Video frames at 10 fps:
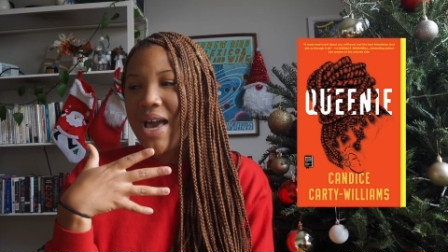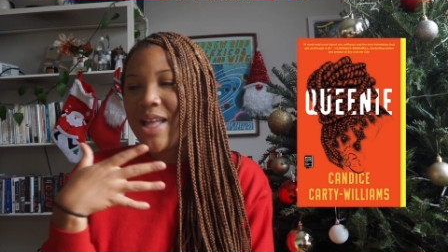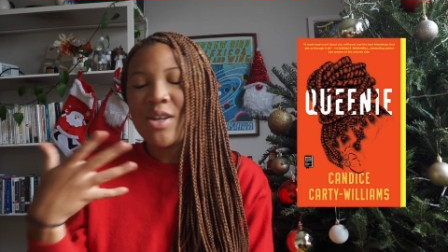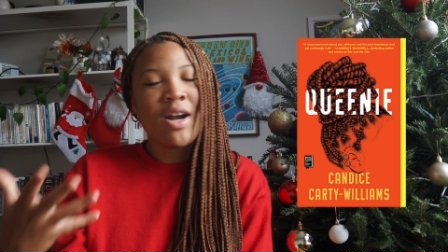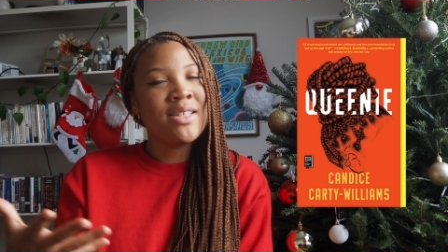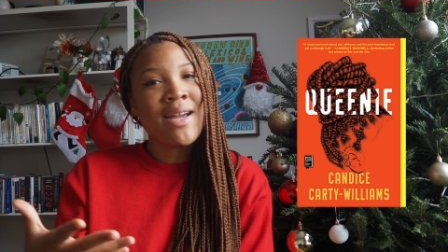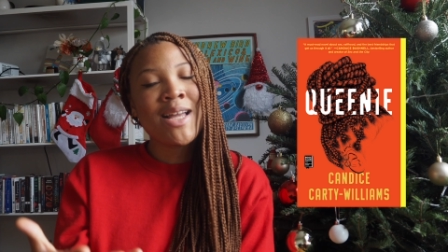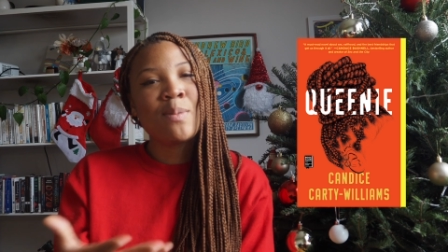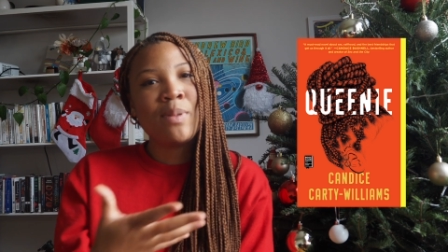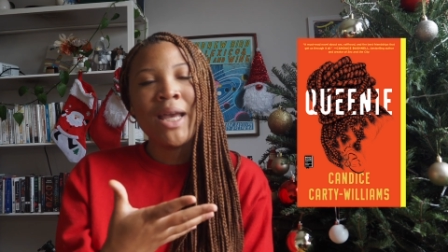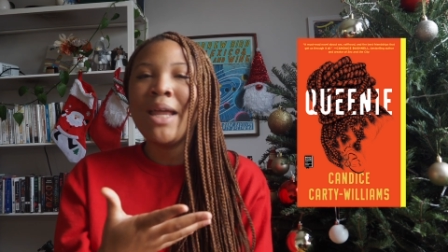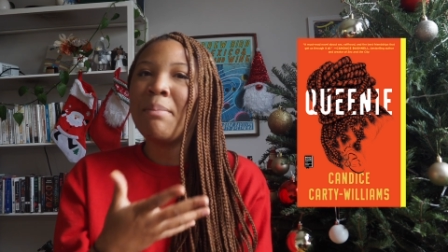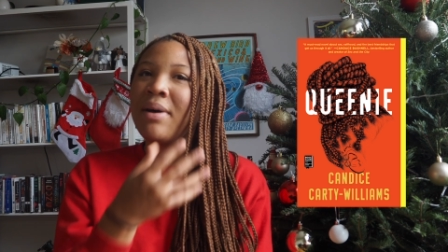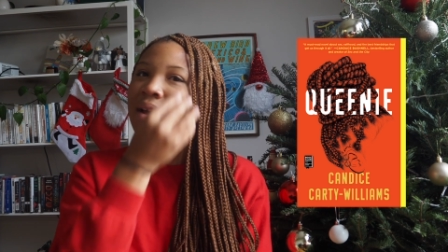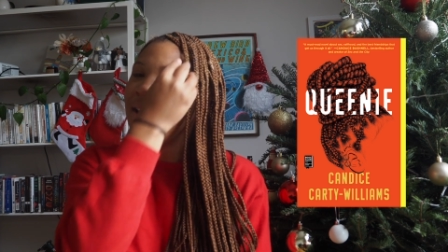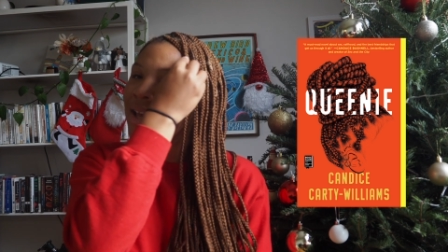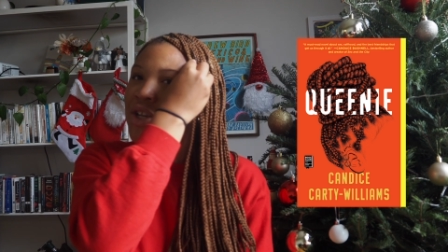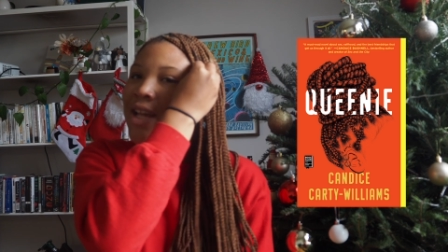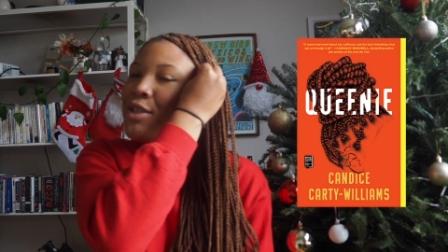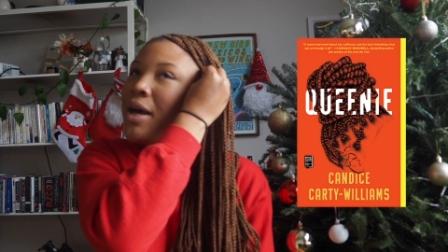it's hard to explain, but
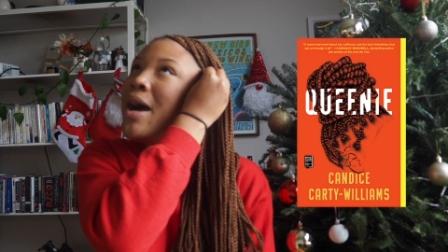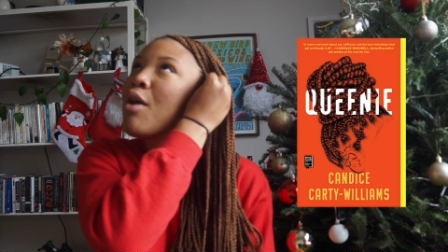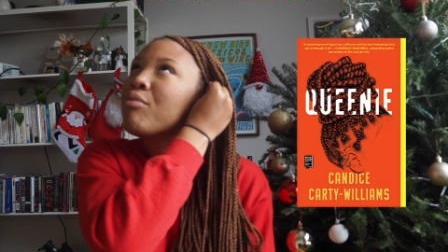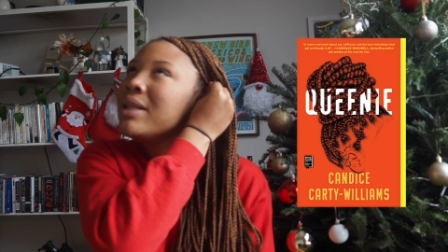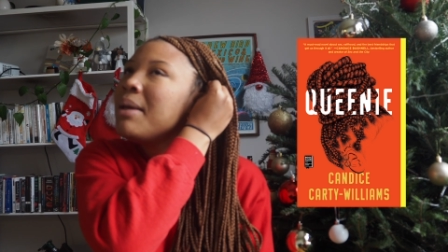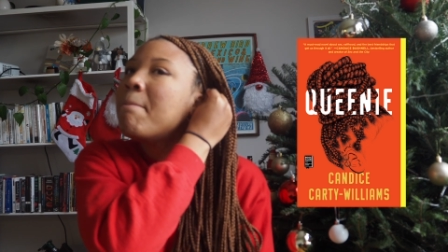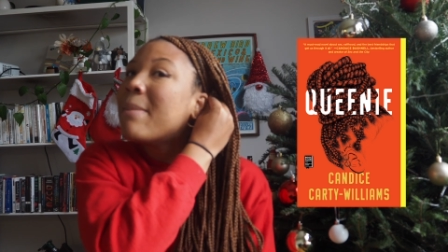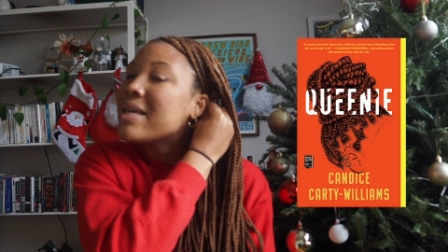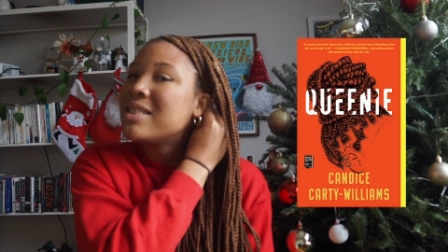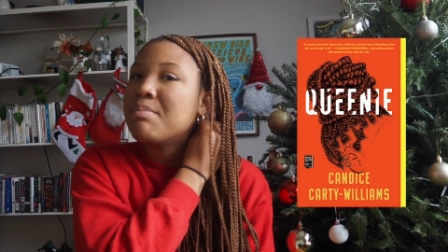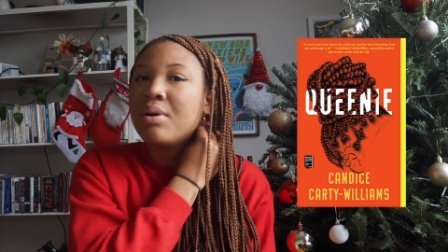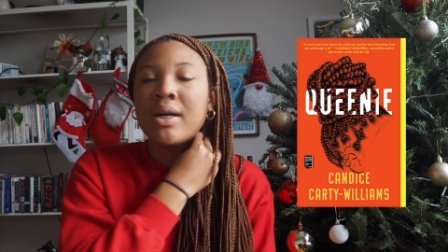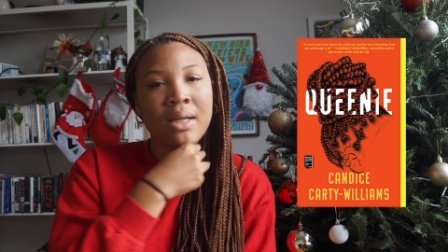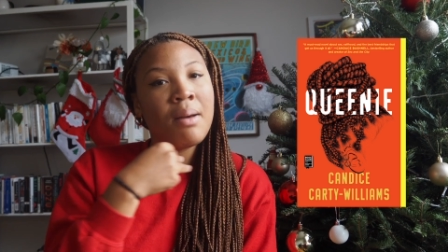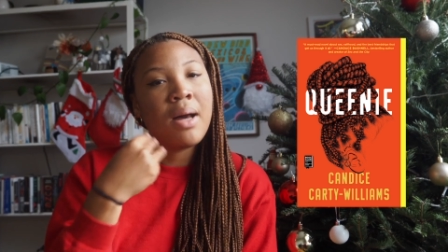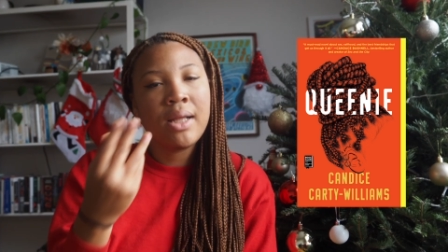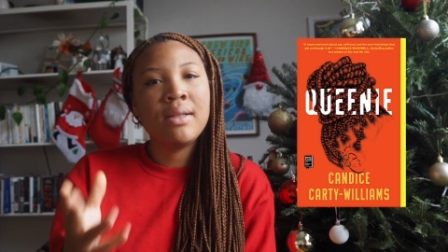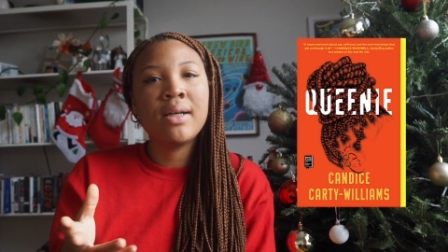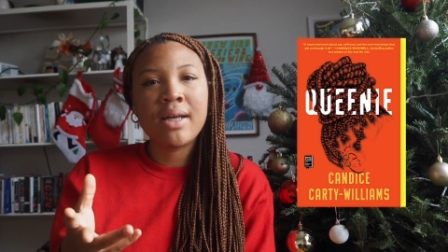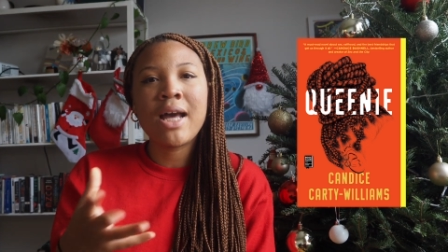it's a really messy book and a
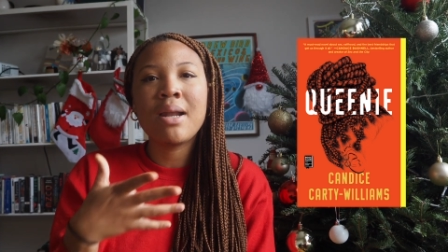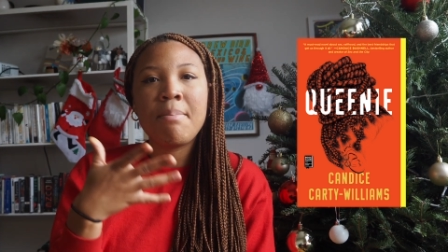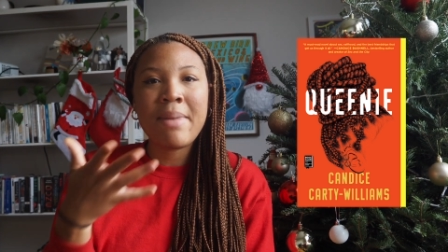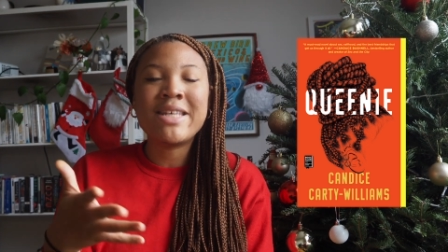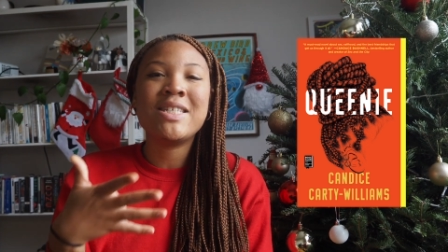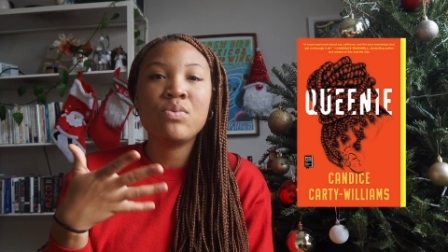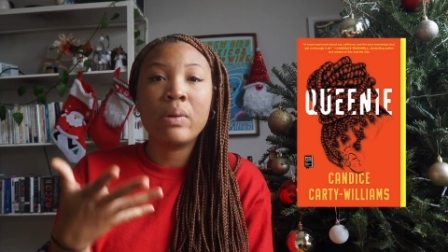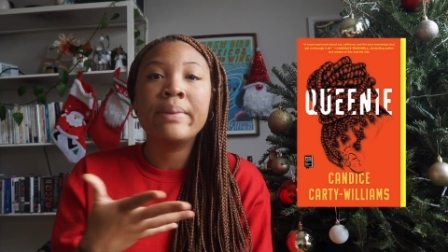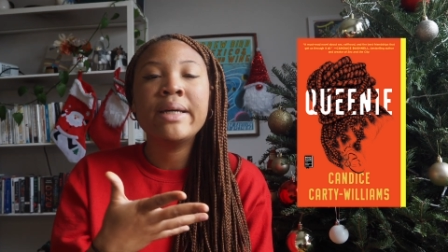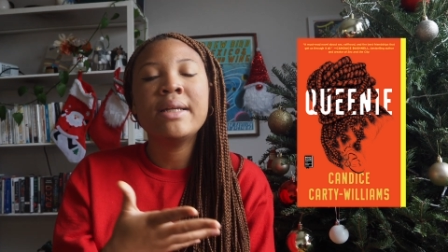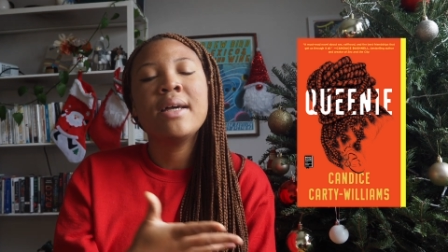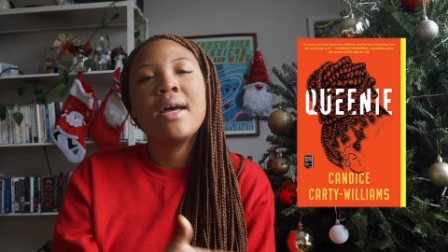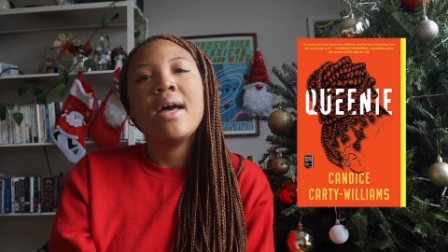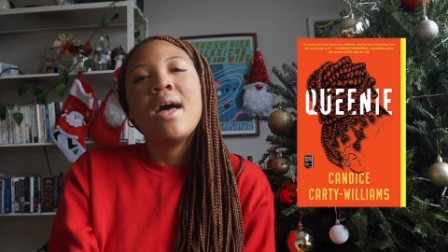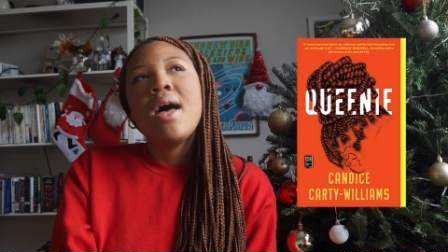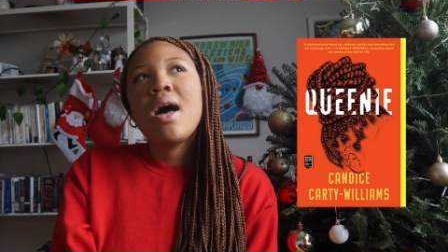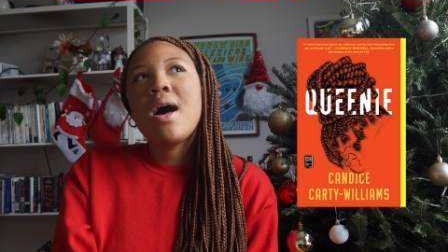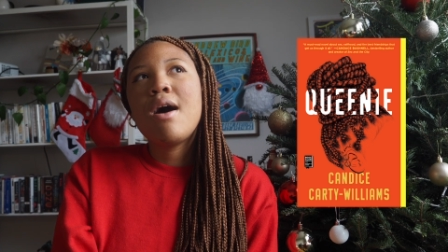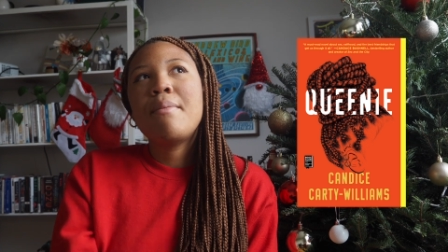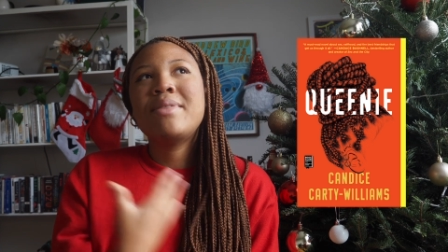look at a messy woman
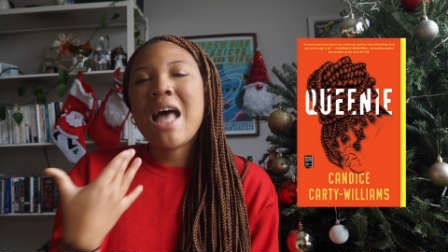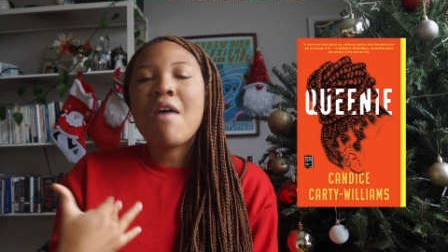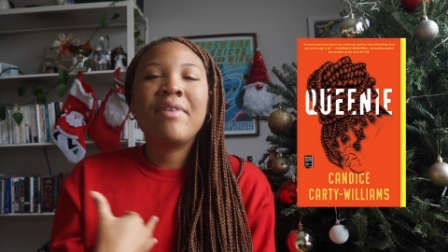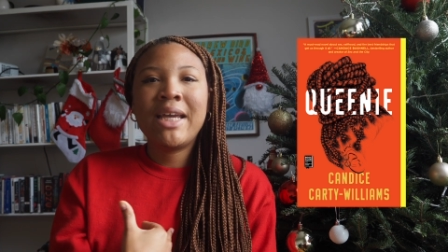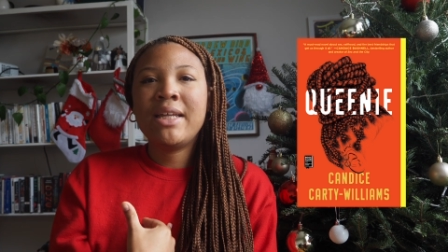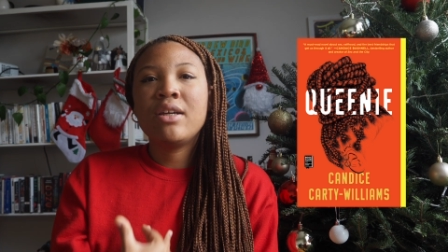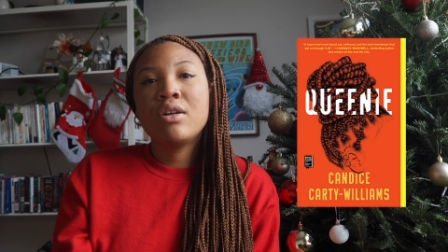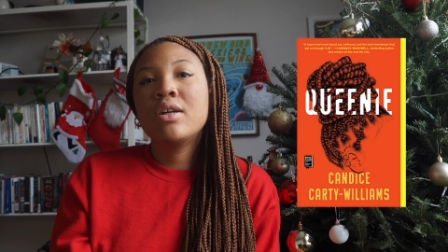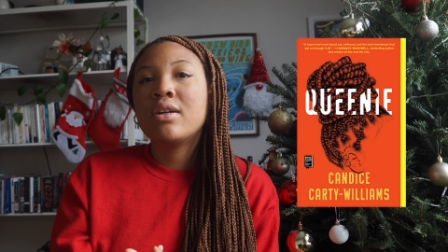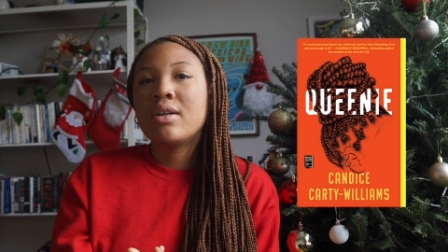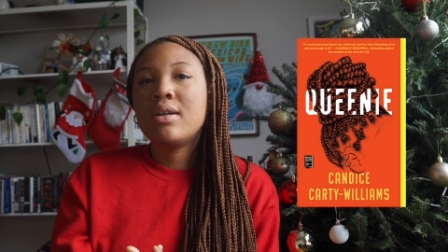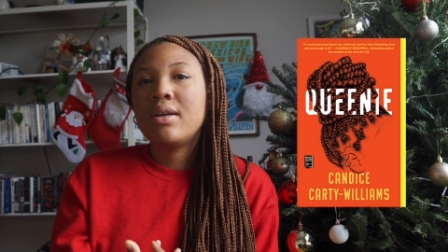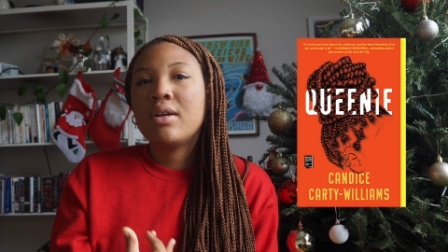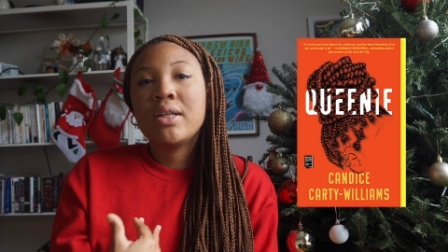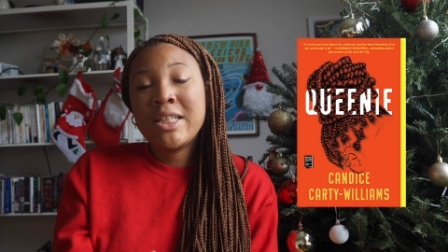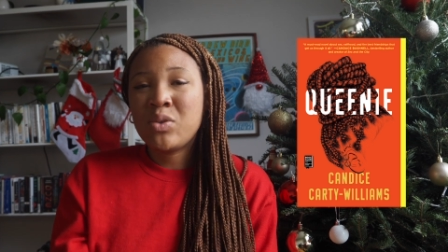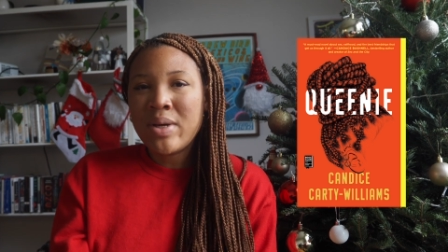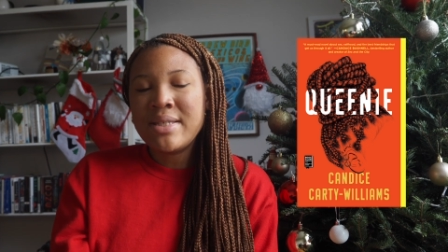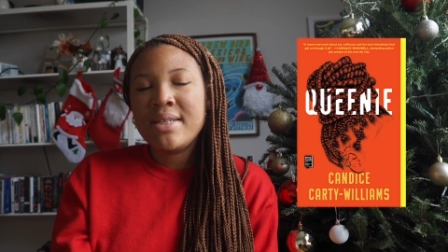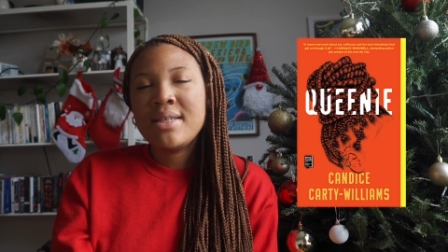navigating her early
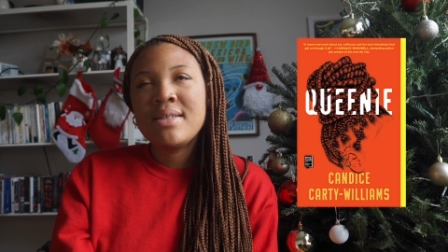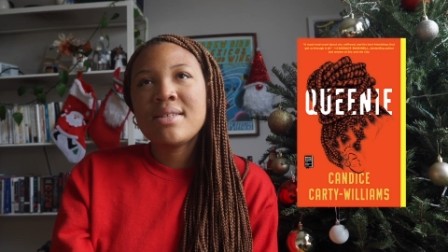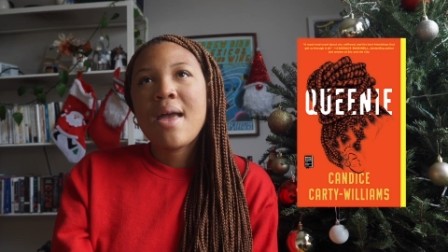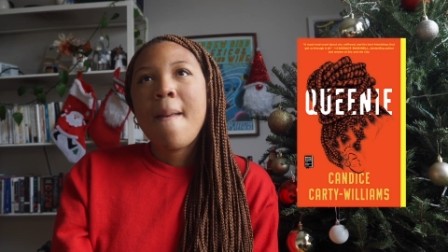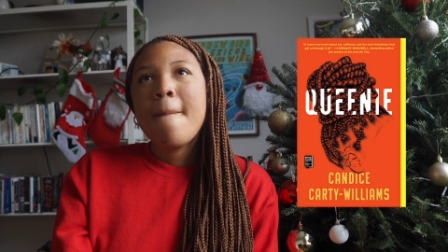20s.